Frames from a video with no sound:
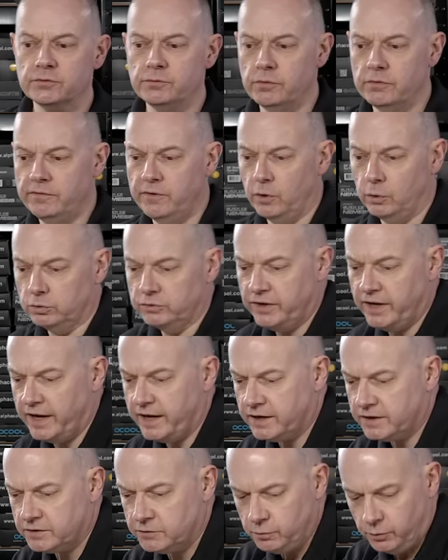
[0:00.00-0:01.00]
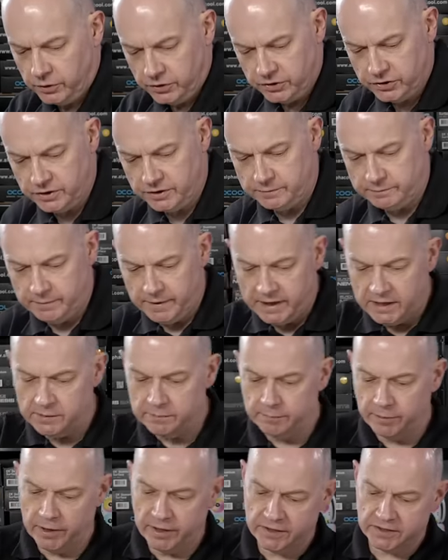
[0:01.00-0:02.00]
Revolt X which is
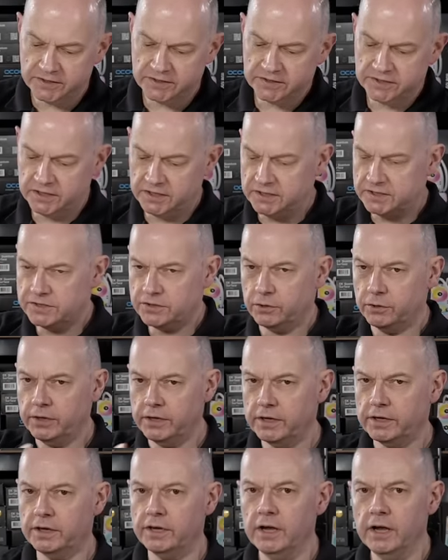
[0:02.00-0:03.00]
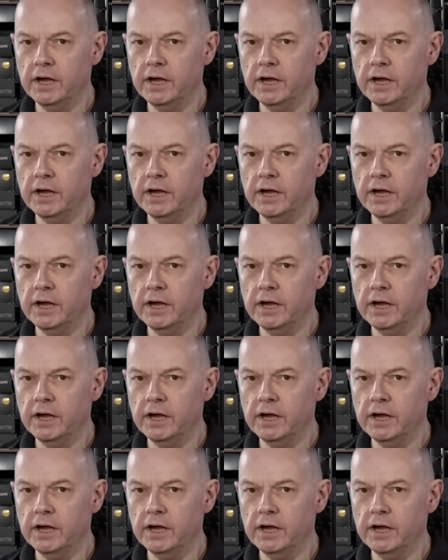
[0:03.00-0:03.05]
made by Seasonic.